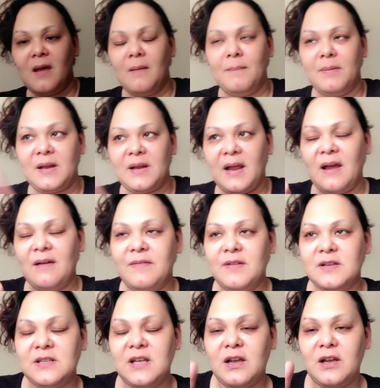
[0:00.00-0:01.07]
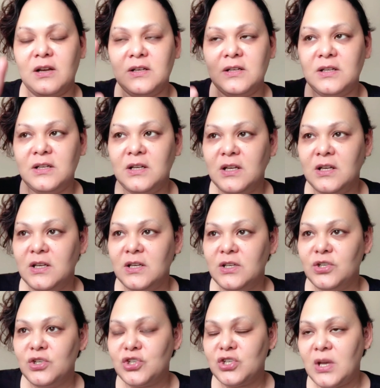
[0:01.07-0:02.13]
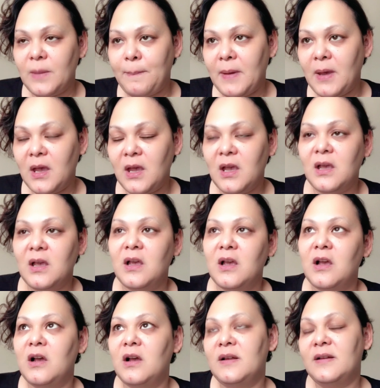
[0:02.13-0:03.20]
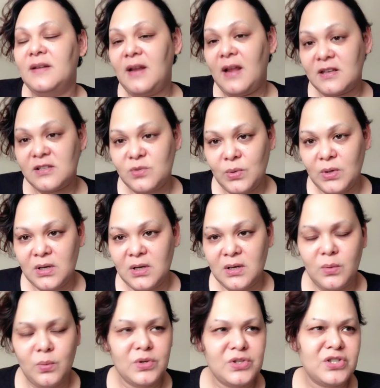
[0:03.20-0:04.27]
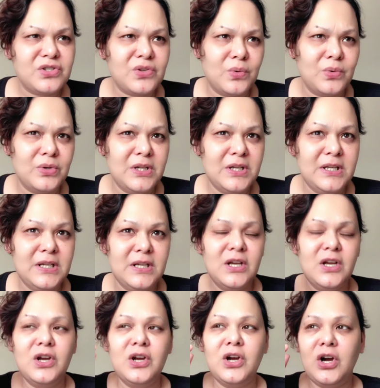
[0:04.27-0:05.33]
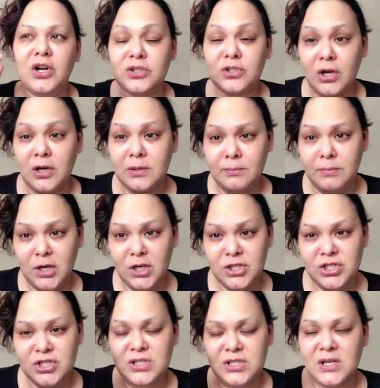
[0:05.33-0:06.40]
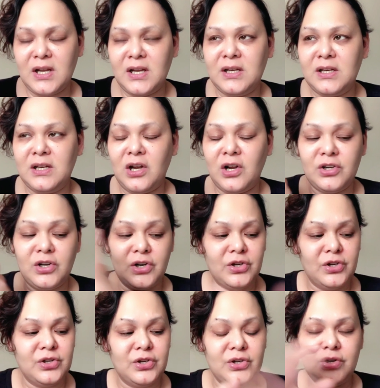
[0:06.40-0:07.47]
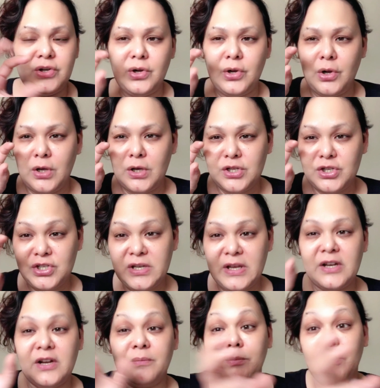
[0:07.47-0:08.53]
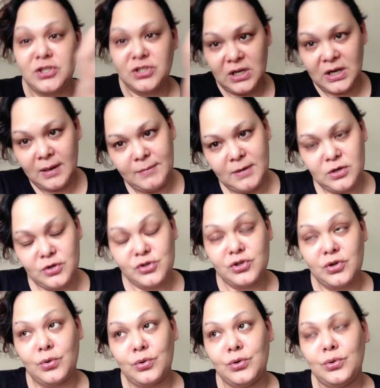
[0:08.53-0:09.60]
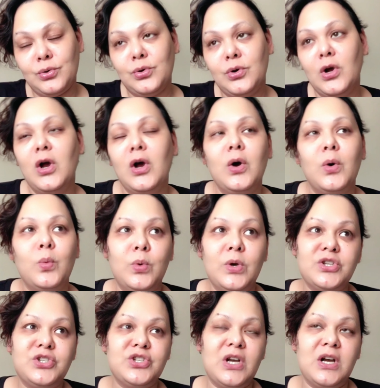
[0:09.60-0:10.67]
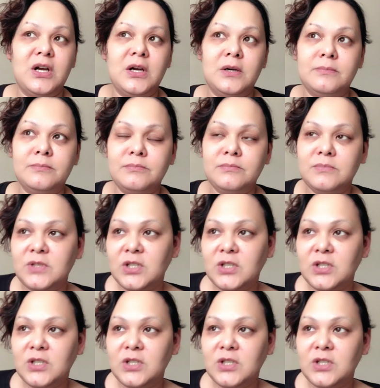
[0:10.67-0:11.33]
But I have a second shipping next week, which is only a tart blush and another shade of blush that I'm gonna show you, which I'm